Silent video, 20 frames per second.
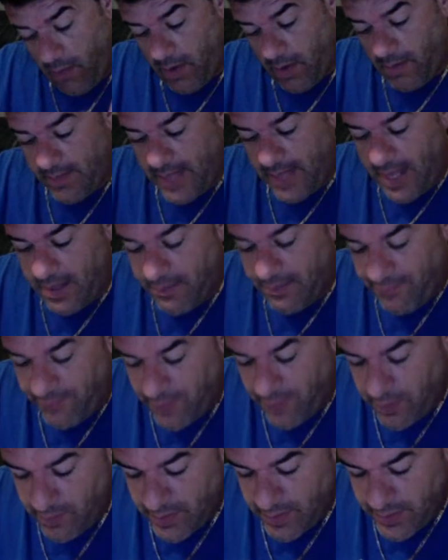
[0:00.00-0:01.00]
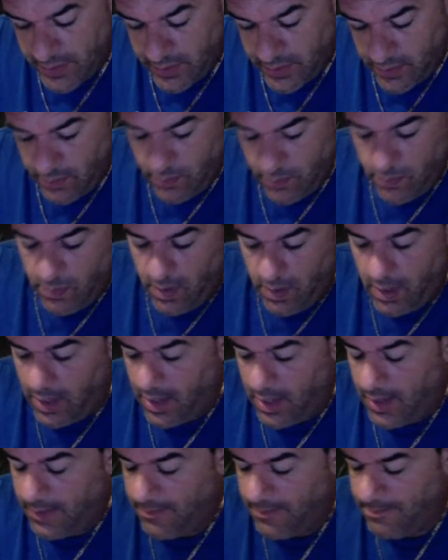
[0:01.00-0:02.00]
I'm getting for you is
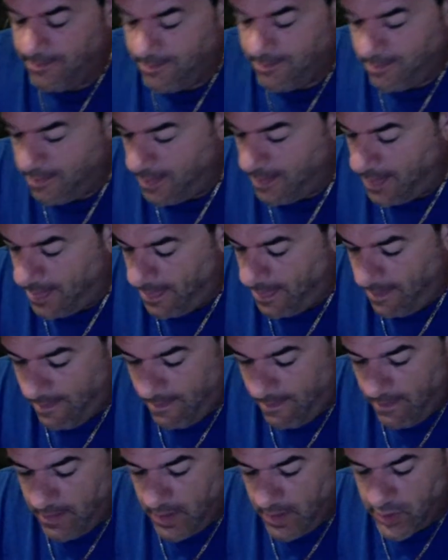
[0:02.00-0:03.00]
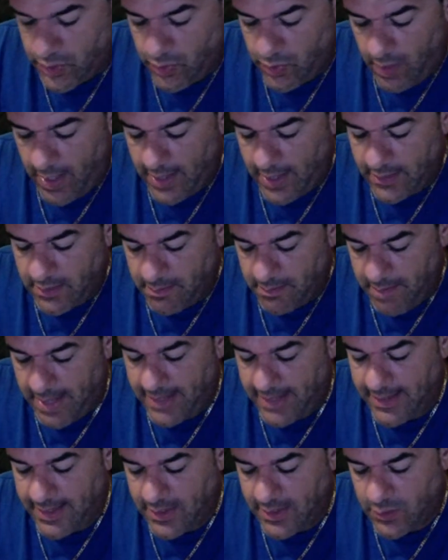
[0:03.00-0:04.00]
you're trying to
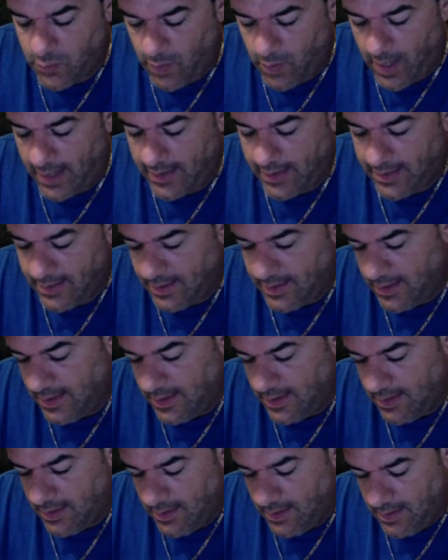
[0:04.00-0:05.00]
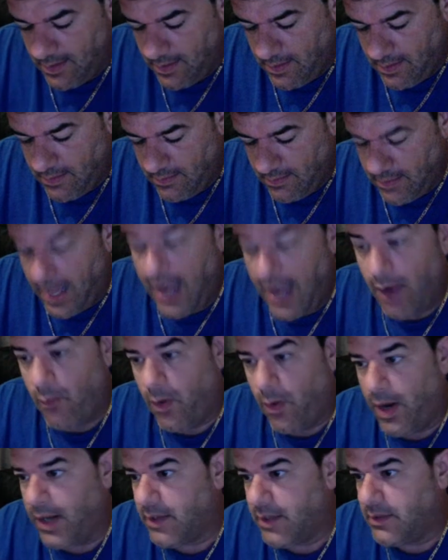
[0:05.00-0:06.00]
make things work at
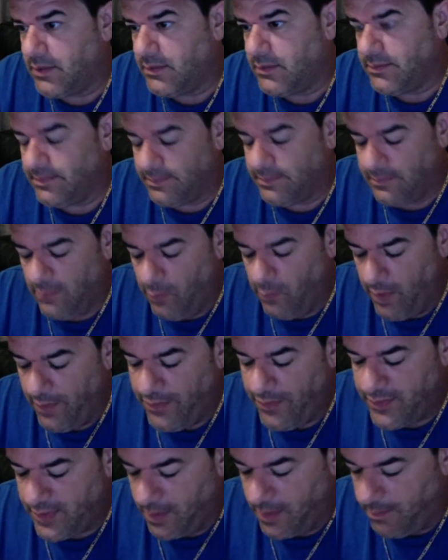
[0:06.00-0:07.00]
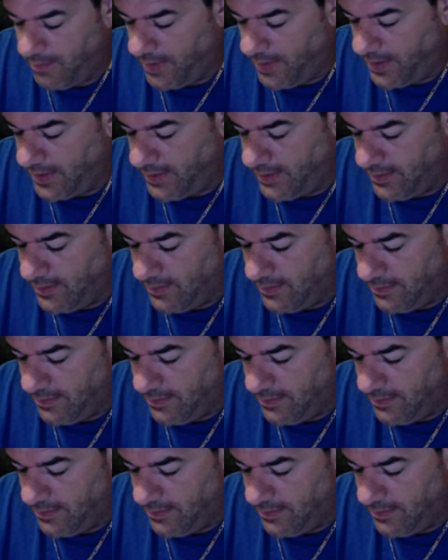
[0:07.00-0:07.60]
work with somebody,